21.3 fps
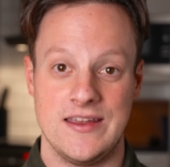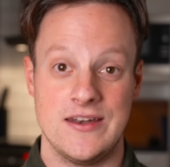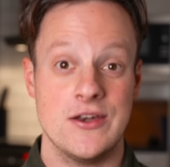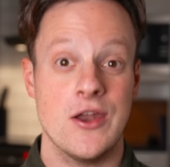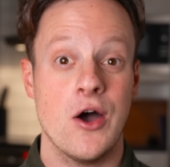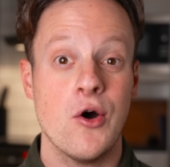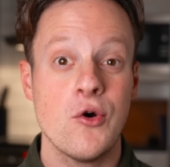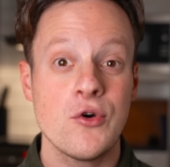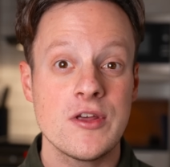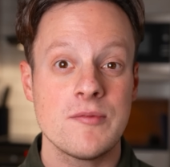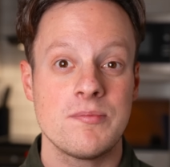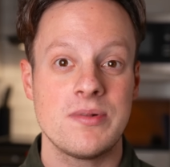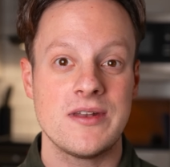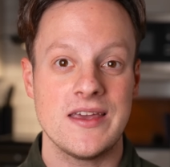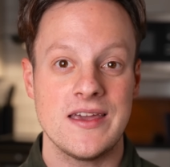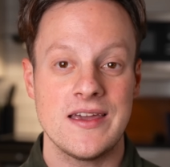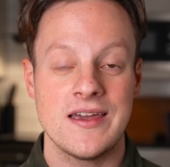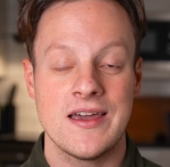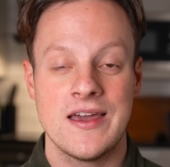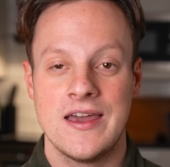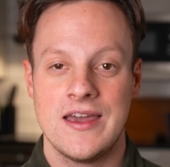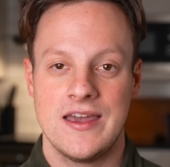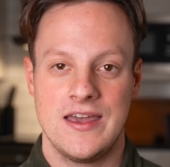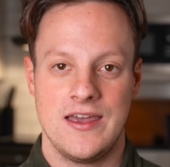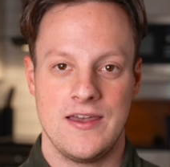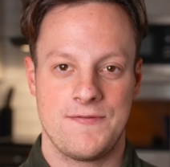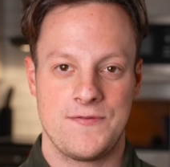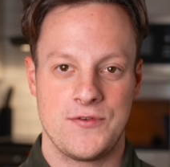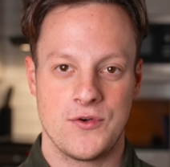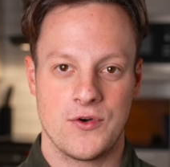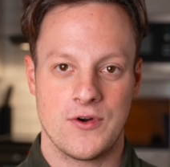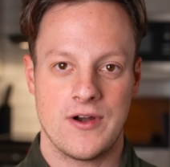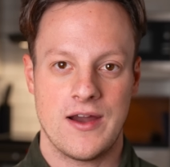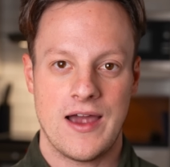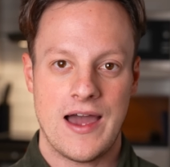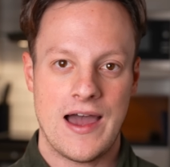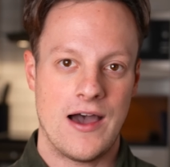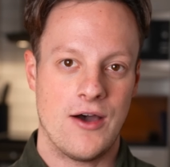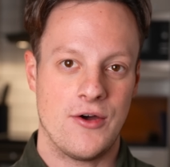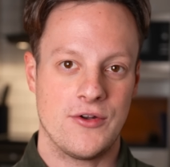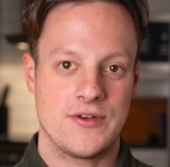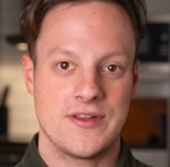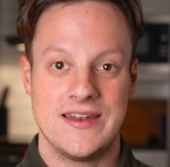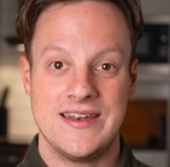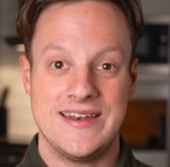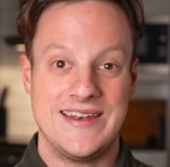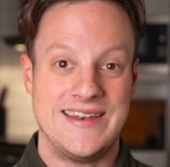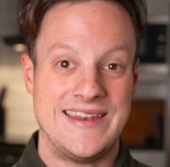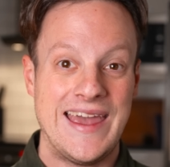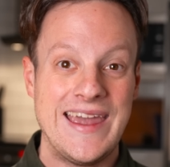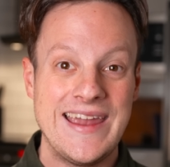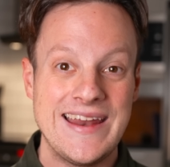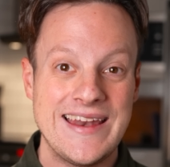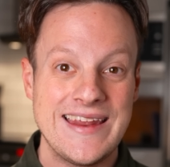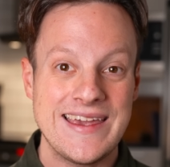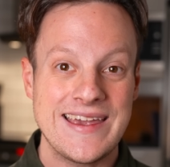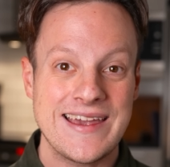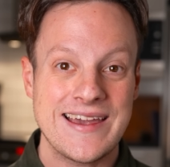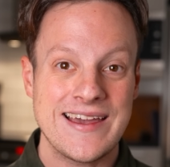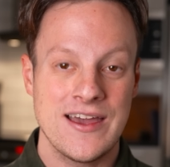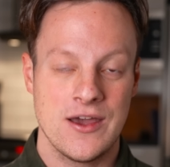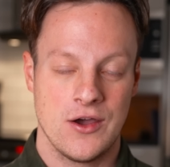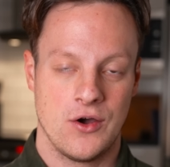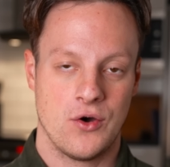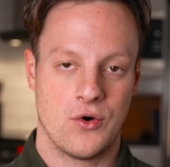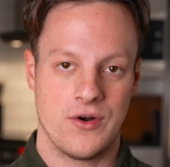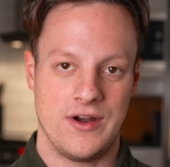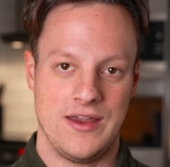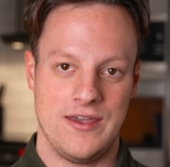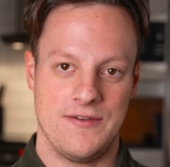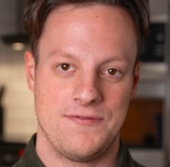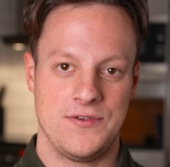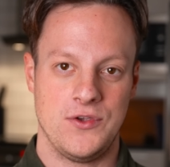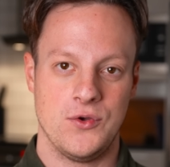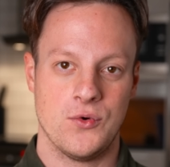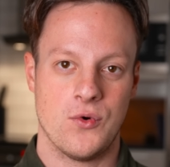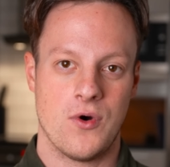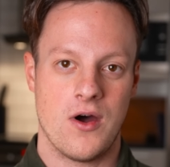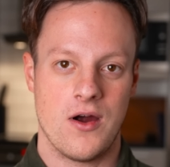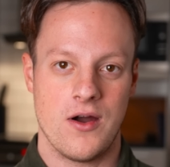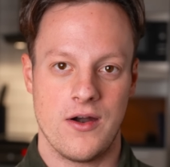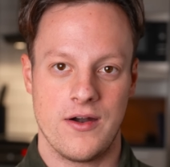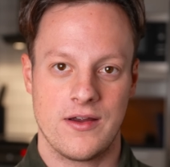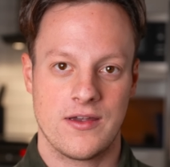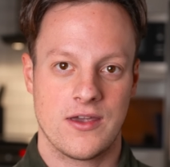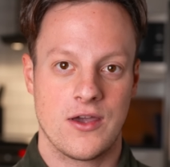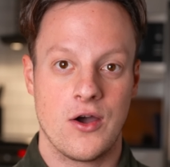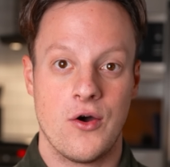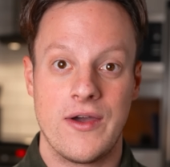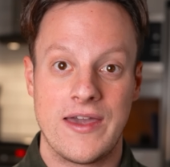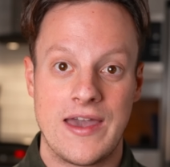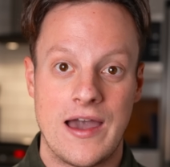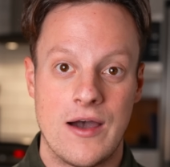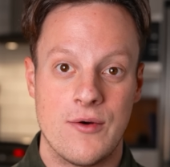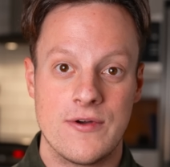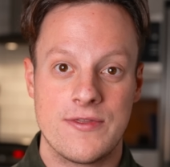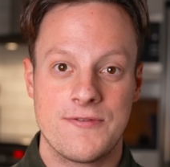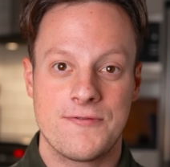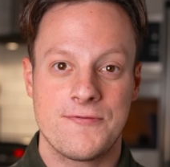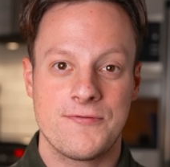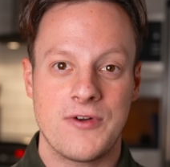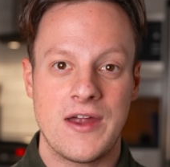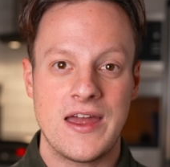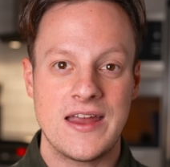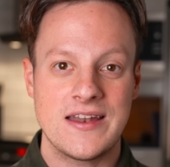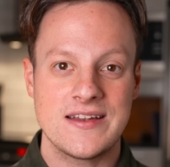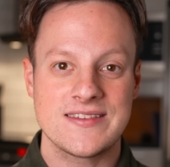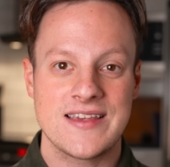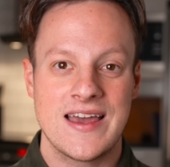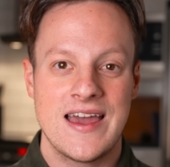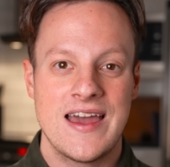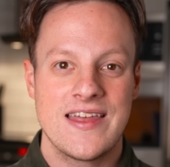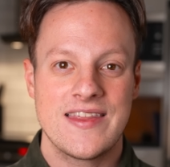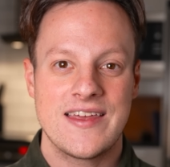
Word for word: notably if you're out dating or if you are going out with friends,